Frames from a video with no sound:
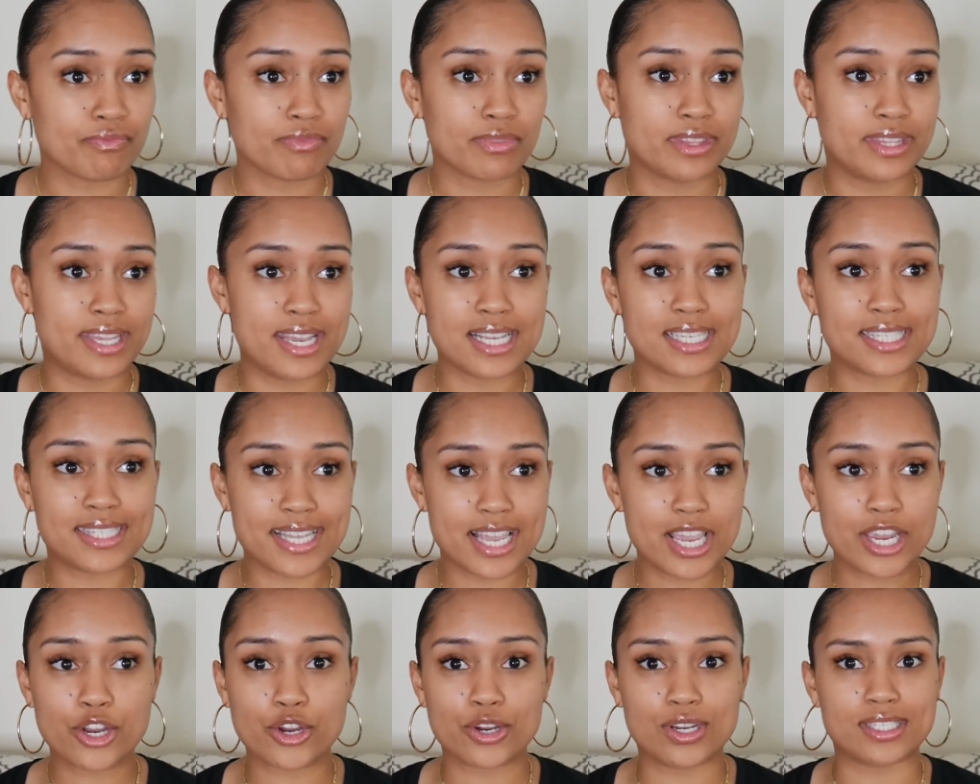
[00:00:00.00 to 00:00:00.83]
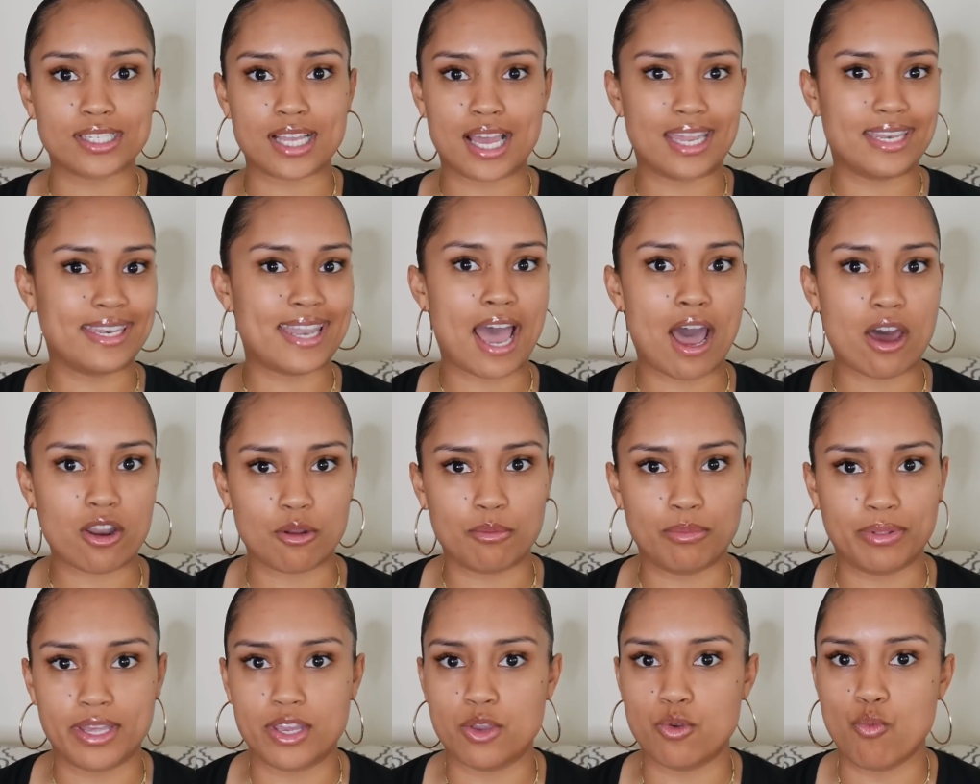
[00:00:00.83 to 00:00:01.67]
this sneaker is
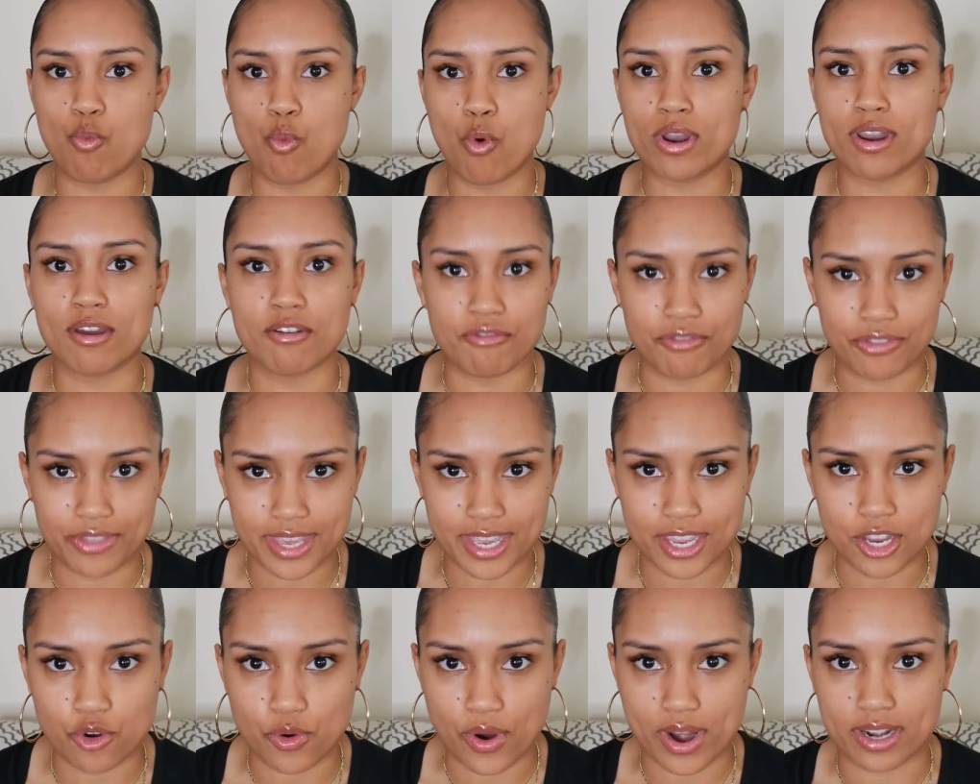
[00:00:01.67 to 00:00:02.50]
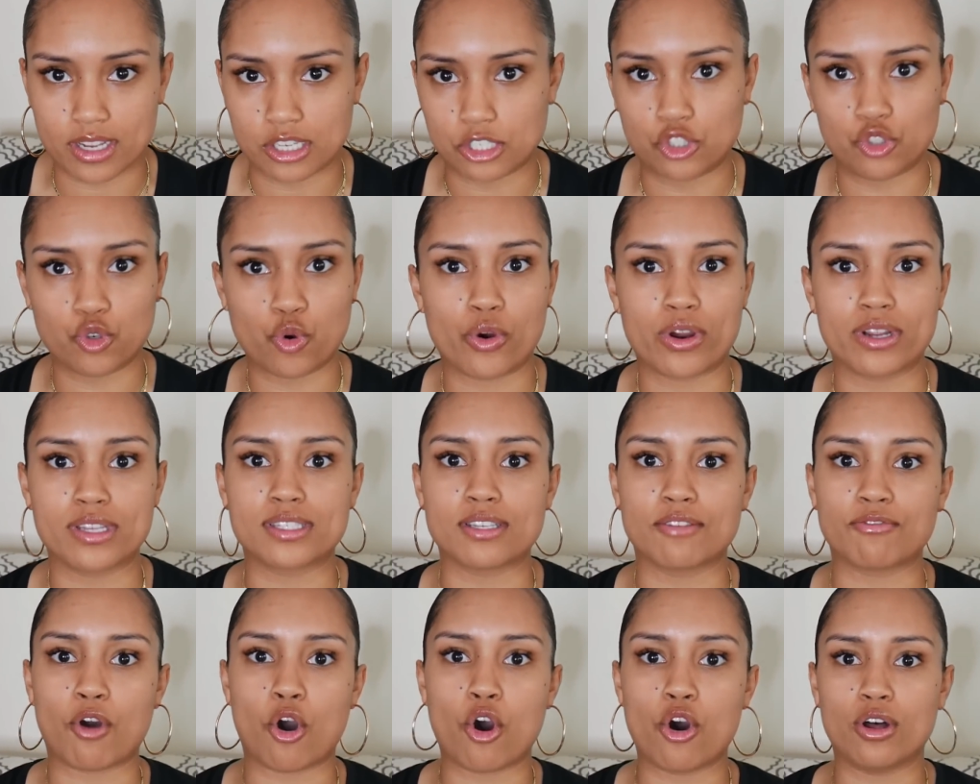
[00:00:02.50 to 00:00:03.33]
undoubtedly one of the greatest
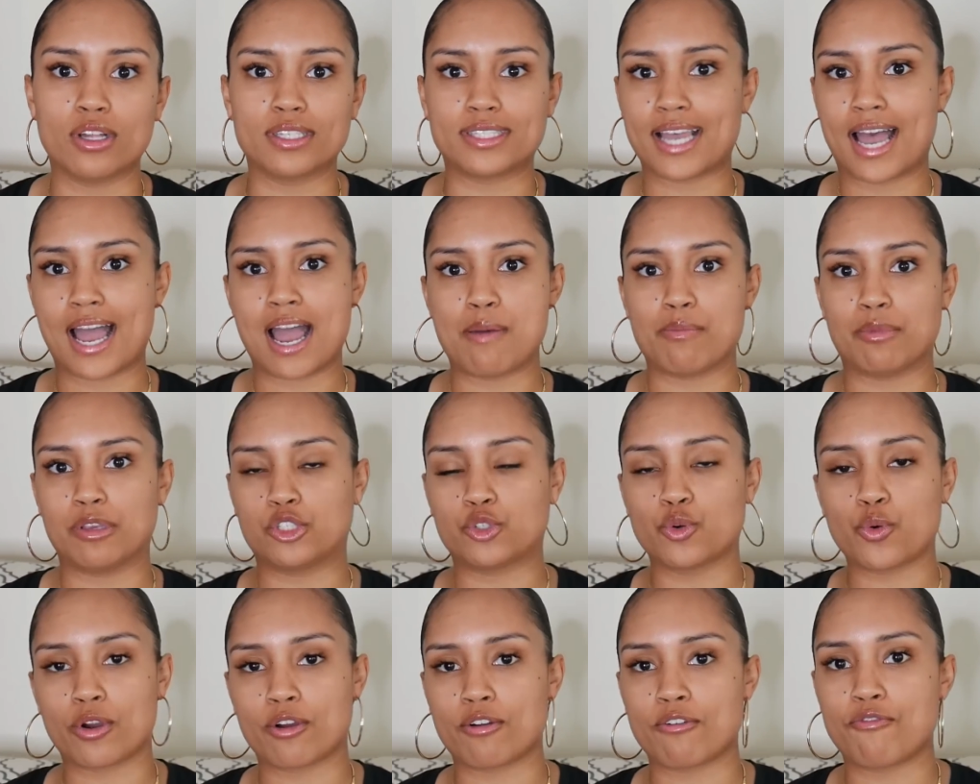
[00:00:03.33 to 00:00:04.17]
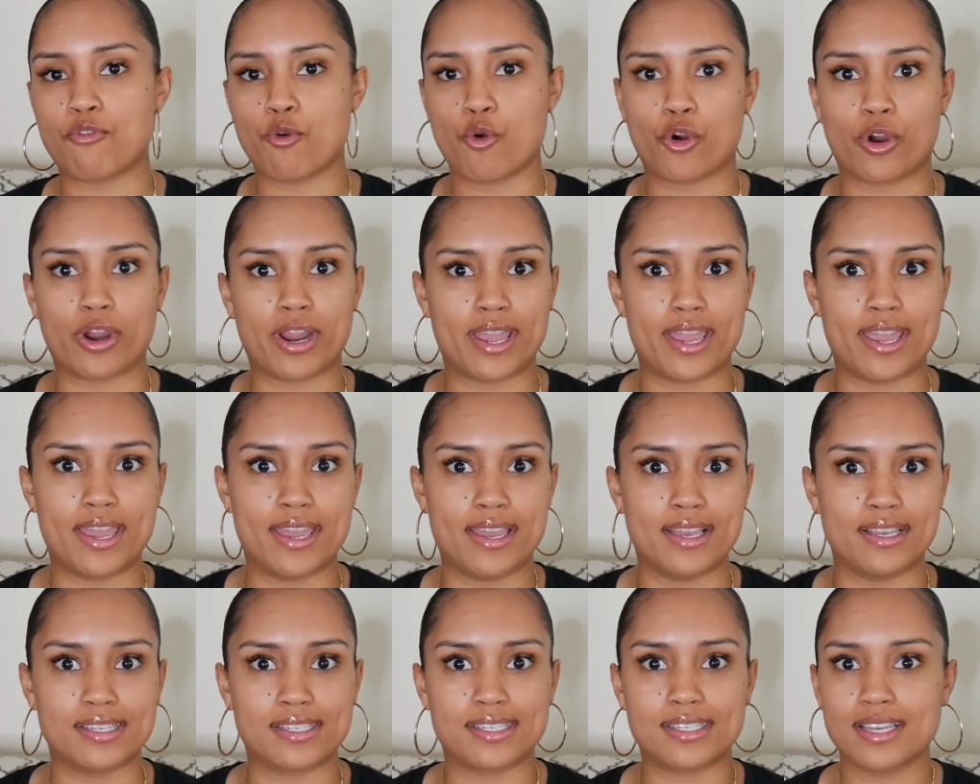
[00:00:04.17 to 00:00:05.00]
Jordans of all time. The Jordan 4
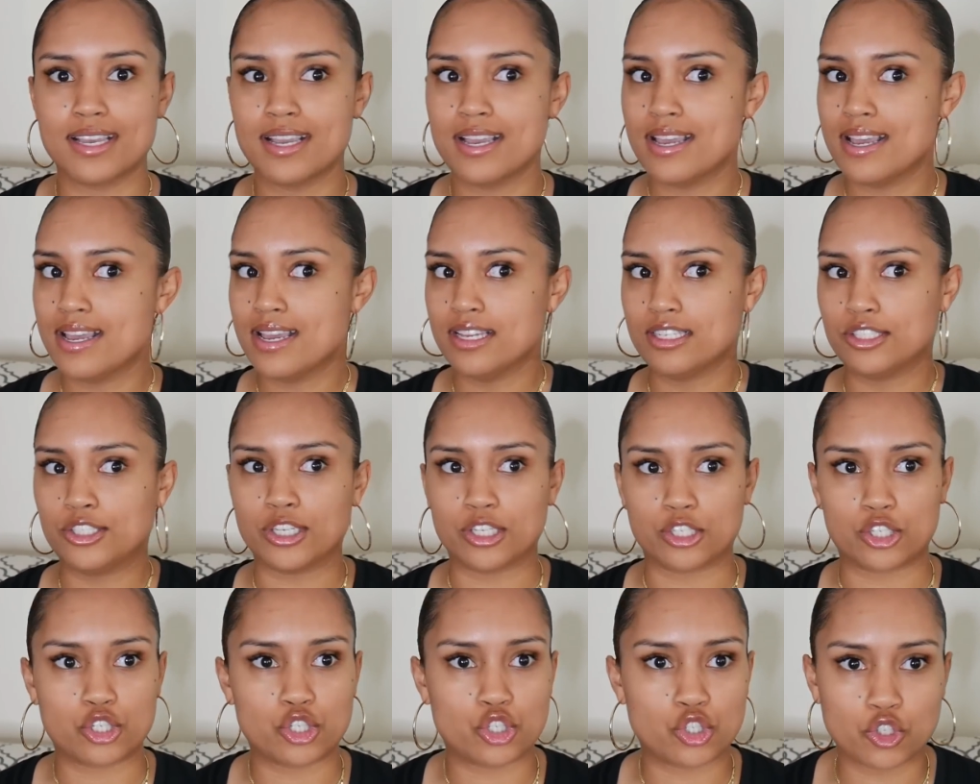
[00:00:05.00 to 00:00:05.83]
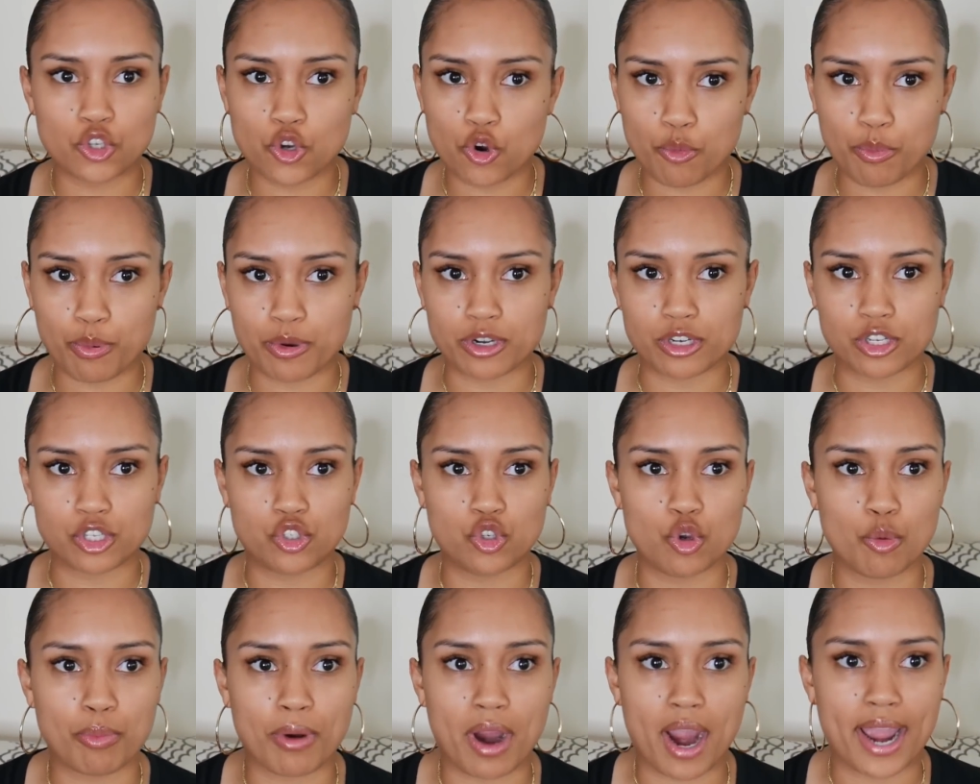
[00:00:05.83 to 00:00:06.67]
is just super
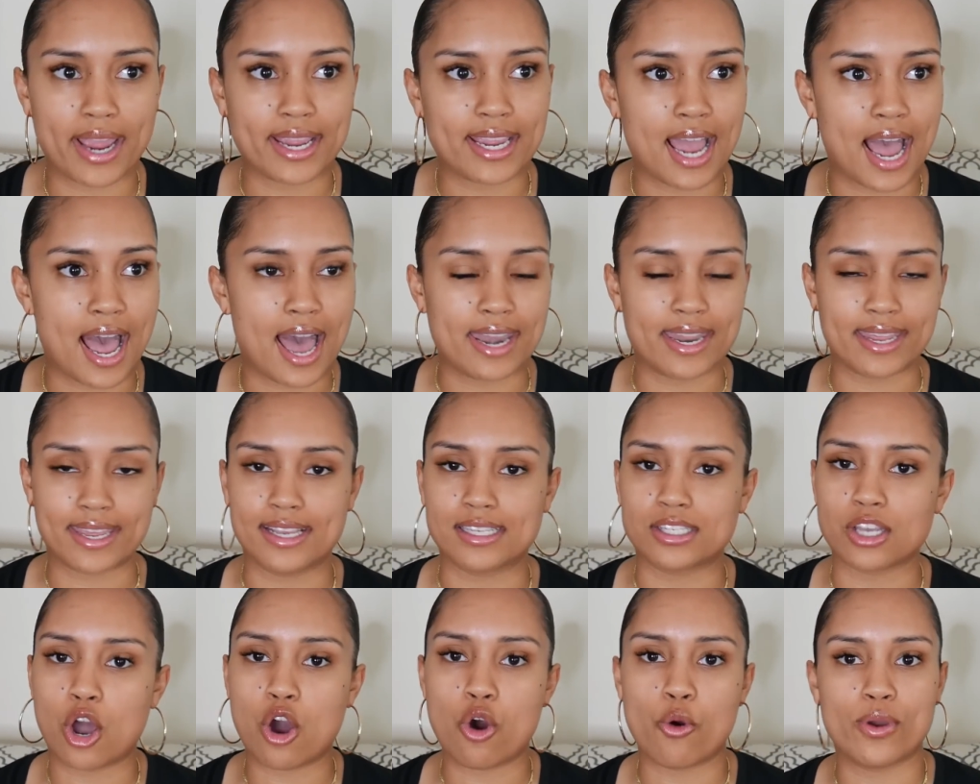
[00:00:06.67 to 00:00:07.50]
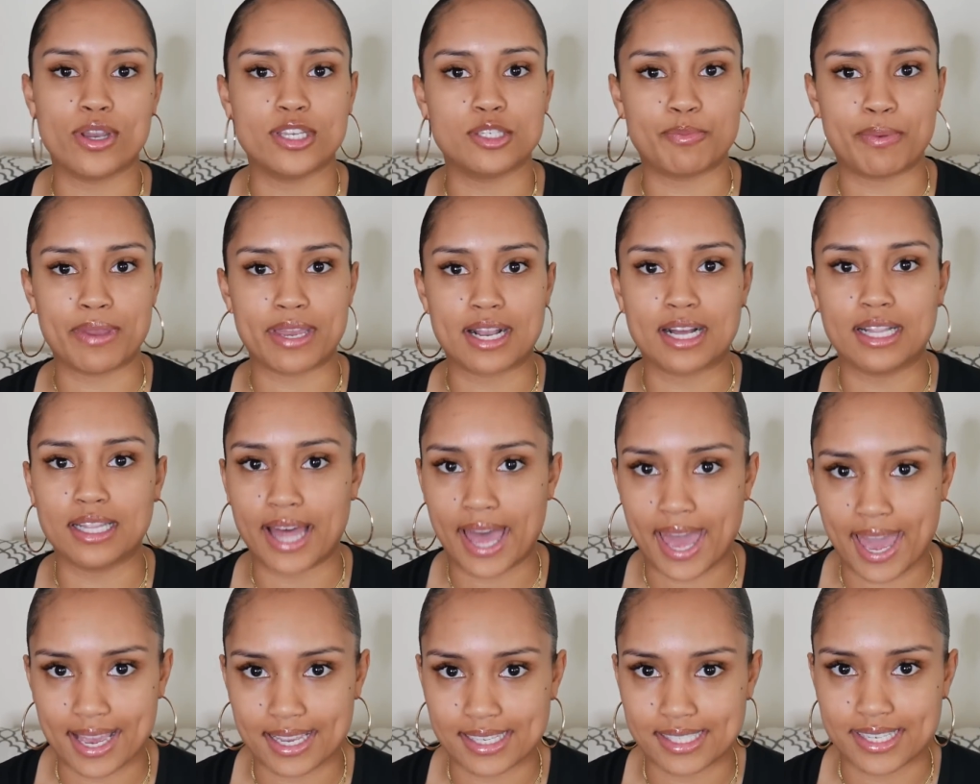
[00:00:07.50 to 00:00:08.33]
iconic. It's always been
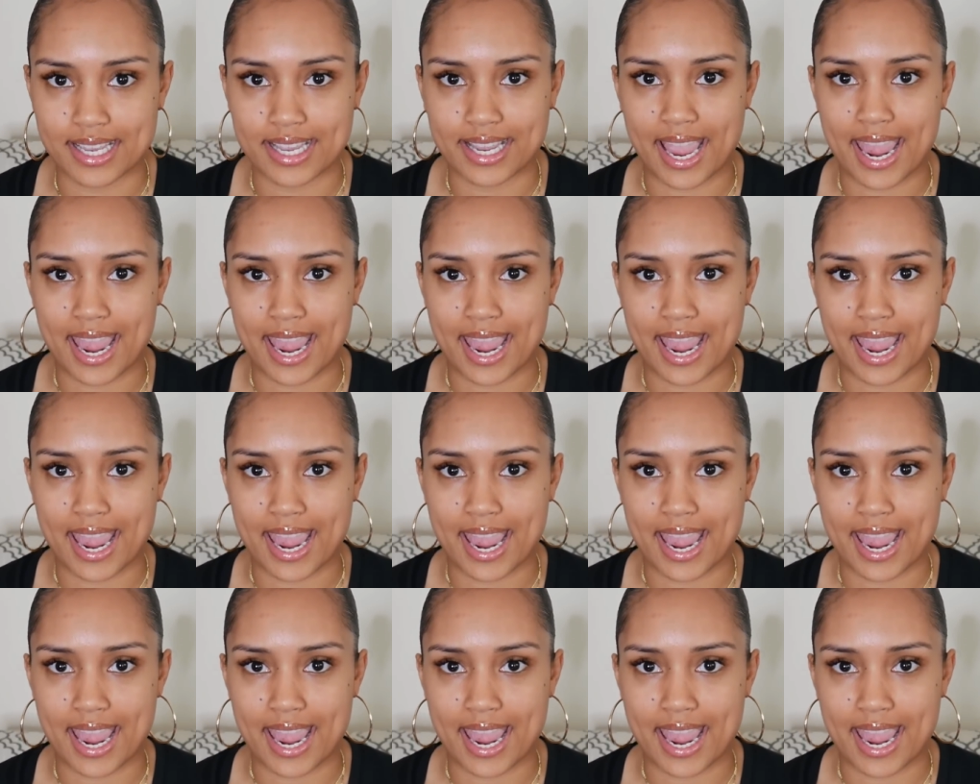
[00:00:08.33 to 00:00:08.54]
classic,